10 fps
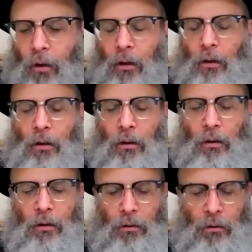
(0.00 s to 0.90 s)
uh,
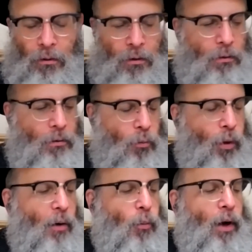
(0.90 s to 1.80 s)
uh, uh, uh
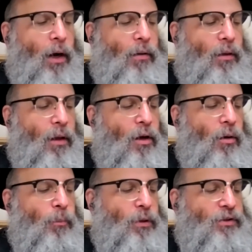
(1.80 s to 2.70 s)
where where the
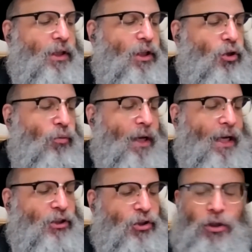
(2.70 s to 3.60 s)
particular
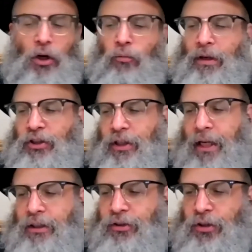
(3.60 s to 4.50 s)
creation
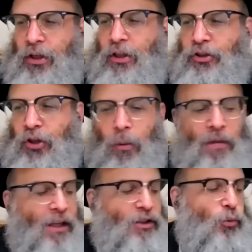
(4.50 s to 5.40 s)
originates. So
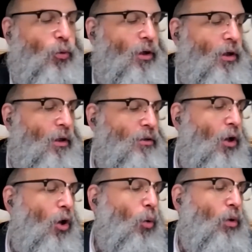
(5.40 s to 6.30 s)
in this world,
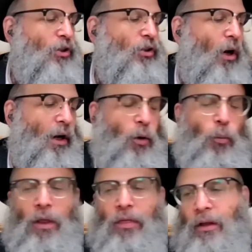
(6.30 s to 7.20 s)
we're starting
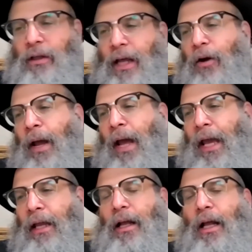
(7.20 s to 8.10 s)
with the letter
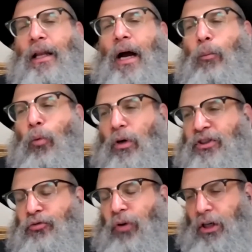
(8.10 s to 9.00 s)
hey, a lot more
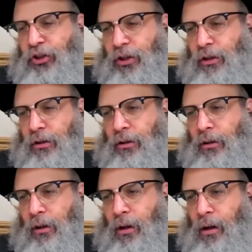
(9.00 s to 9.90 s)
structure,
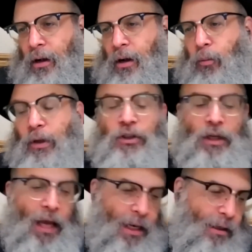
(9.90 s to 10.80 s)
which
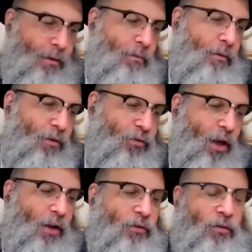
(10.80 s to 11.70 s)
again gives
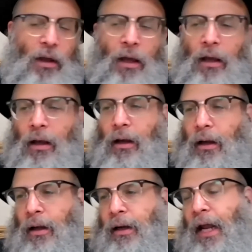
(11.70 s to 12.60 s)
us uh,
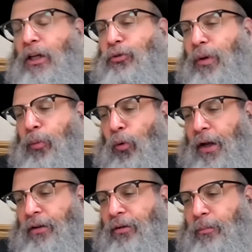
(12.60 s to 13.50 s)
an entry
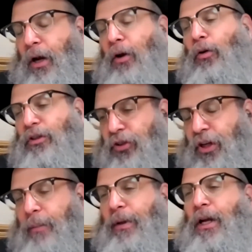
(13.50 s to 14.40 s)
point, but it also
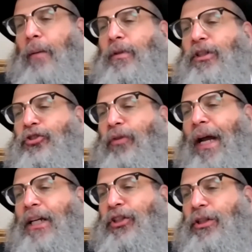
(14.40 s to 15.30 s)
can become a
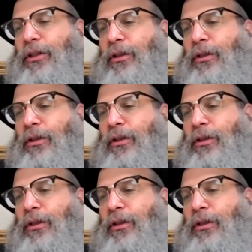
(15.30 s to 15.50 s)
distraction.